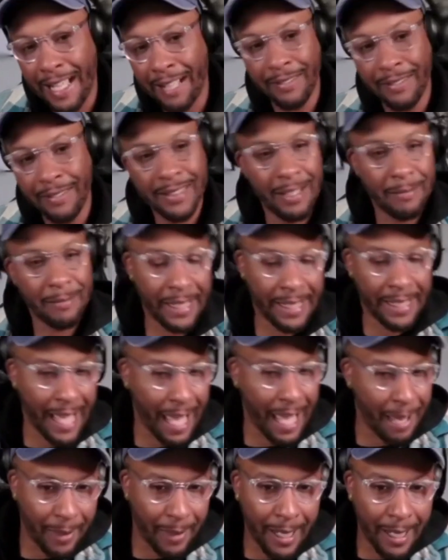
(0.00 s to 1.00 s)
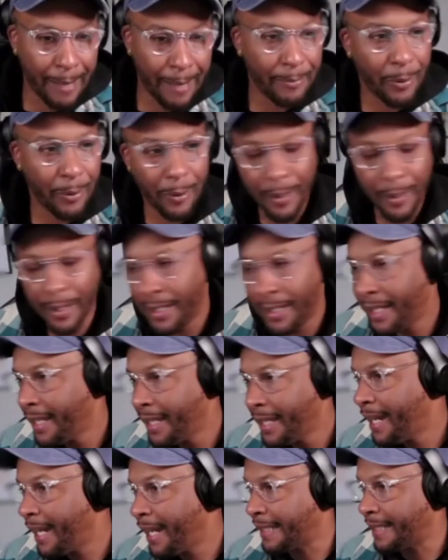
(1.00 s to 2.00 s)
Something came up, or
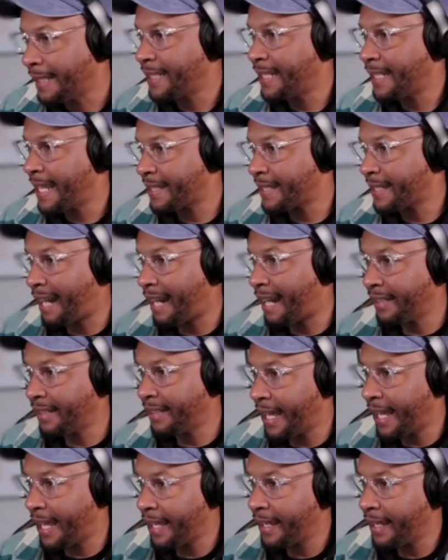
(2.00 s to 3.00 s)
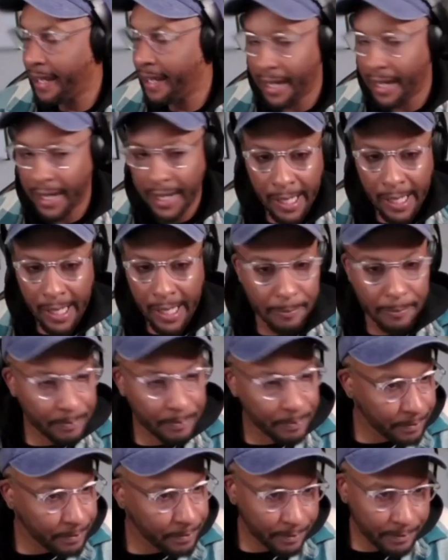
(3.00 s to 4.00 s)
I think today's a holiday
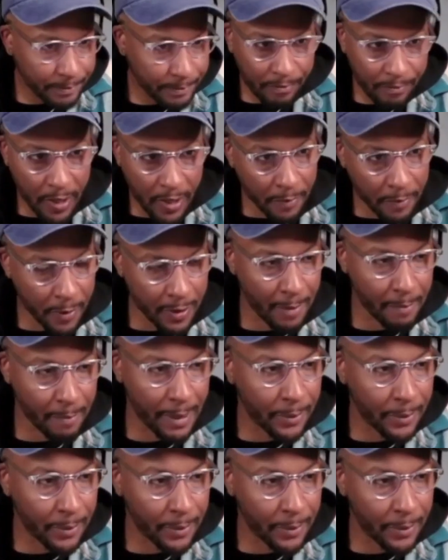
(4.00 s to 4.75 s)
for some people,